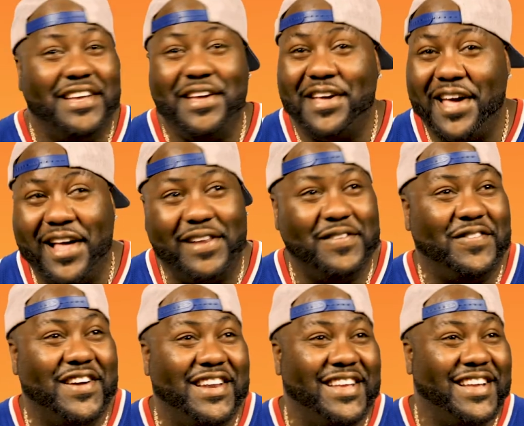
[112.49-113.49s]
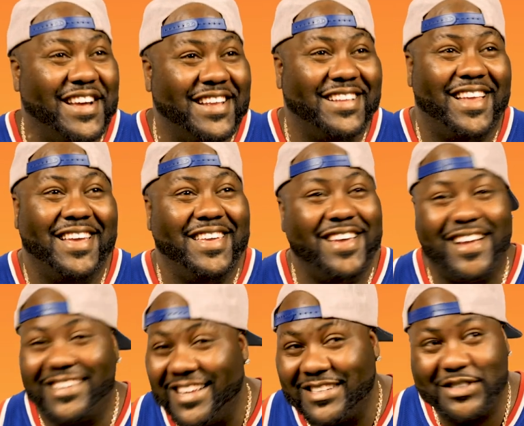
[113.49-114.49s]
He hella funny. Cuddy, like, he
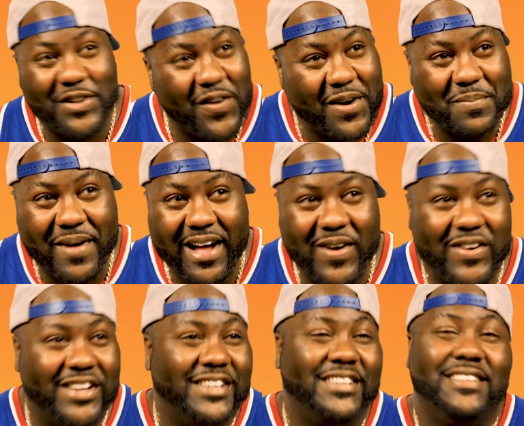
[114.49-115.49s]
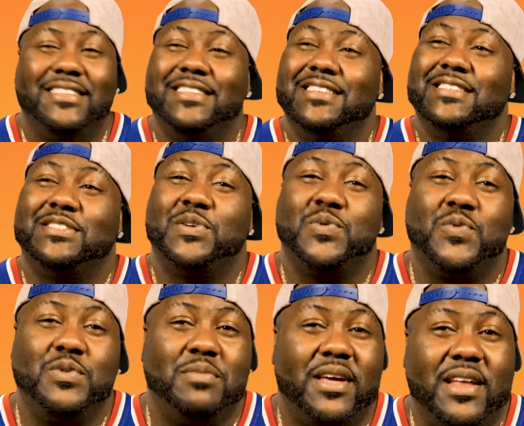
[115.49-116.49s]
got that star power. So
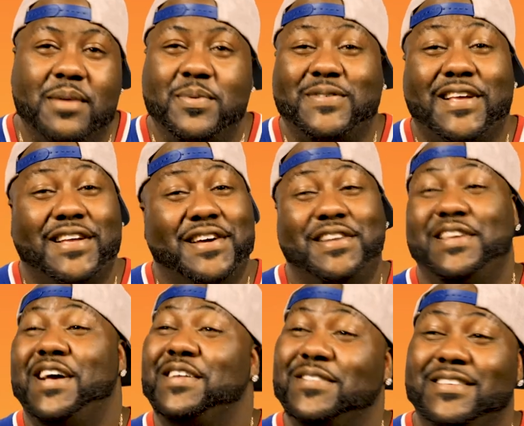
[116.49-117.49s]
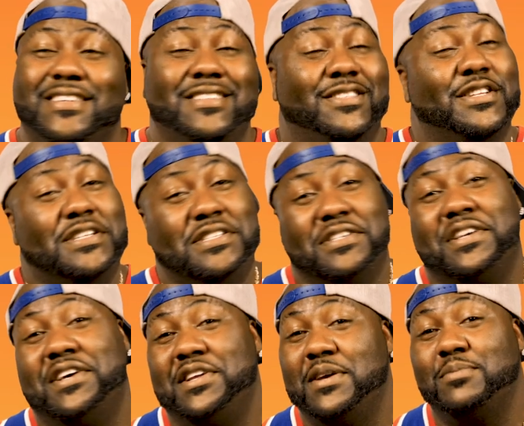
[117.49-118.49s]
when we met up, he was like, Cuddy,
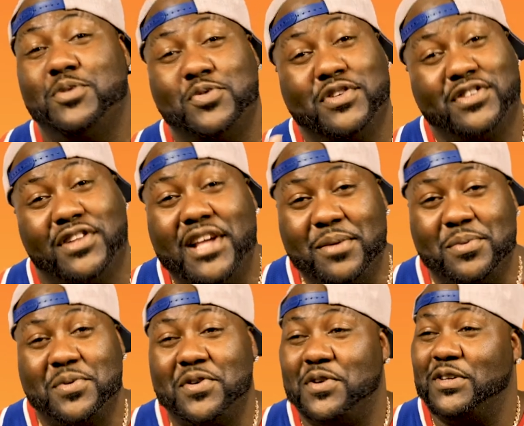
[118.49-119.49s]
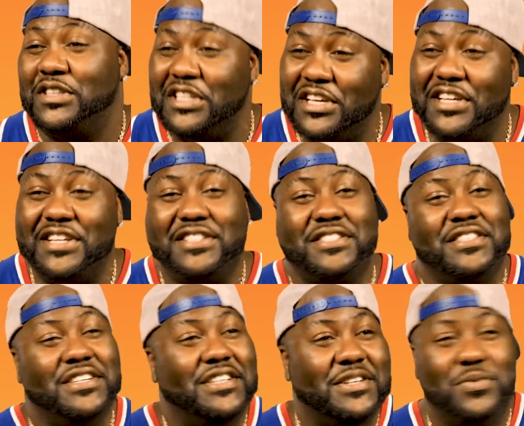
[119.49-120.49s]
I'm doing this label called
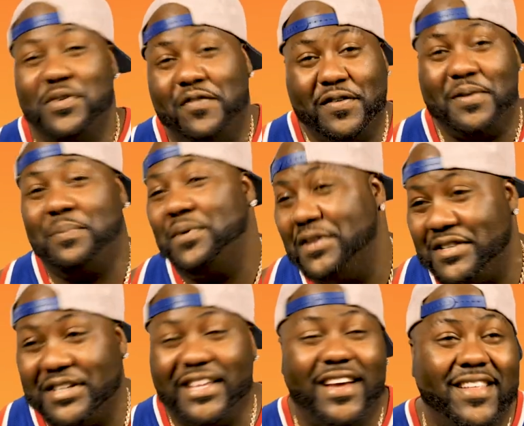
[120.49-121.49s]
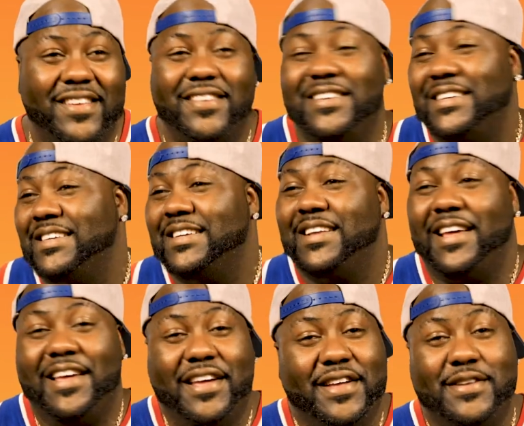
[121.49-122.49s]
Thizz. We finna put it together.
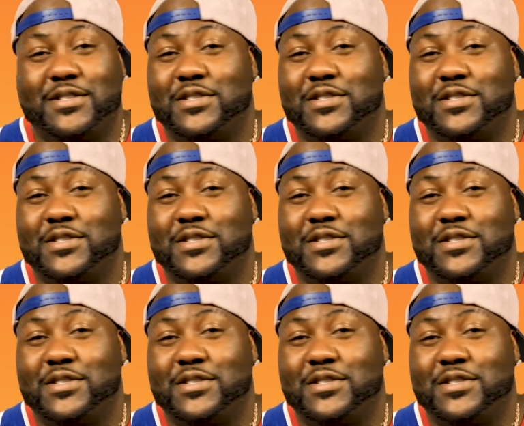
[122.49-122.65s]
And